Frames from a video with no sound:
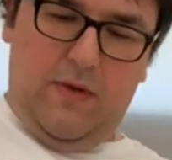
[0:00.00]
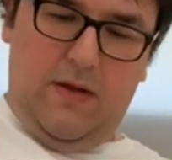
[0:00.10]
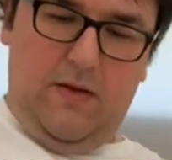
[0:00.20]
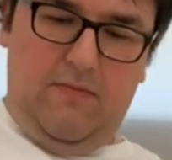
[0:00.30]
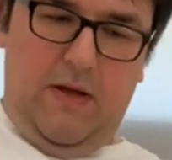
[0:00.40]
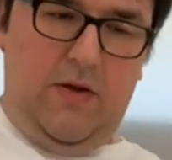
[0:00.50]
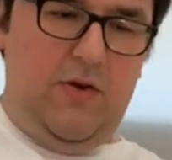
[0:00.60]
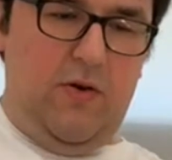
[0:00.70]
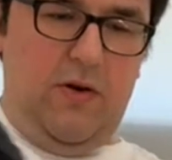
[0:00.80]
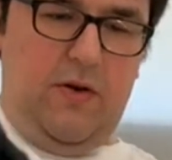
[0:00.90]
make sure
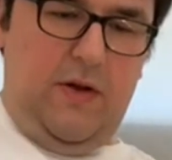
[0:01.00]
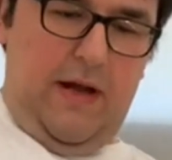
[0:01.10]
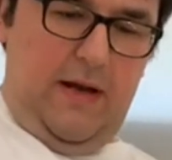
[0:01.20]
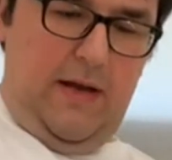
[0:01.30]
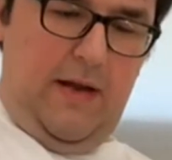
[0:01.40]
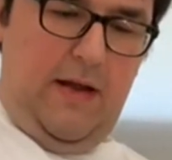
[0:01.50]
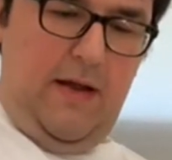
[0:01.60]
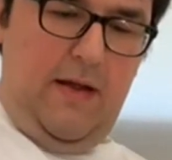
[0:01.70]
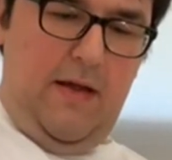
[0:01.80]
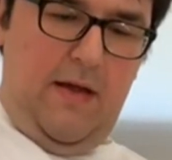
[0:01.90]
to get
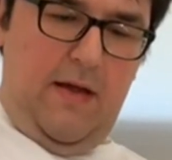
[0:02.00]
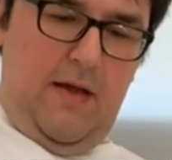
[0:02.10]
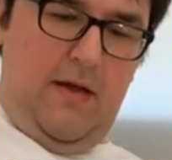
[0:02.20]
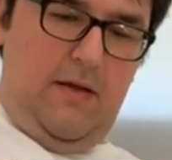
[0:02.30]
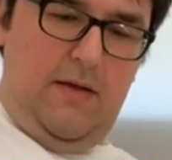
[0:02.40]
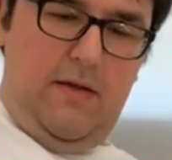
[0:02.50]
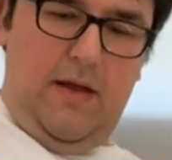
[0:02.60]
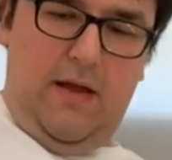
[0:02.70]
the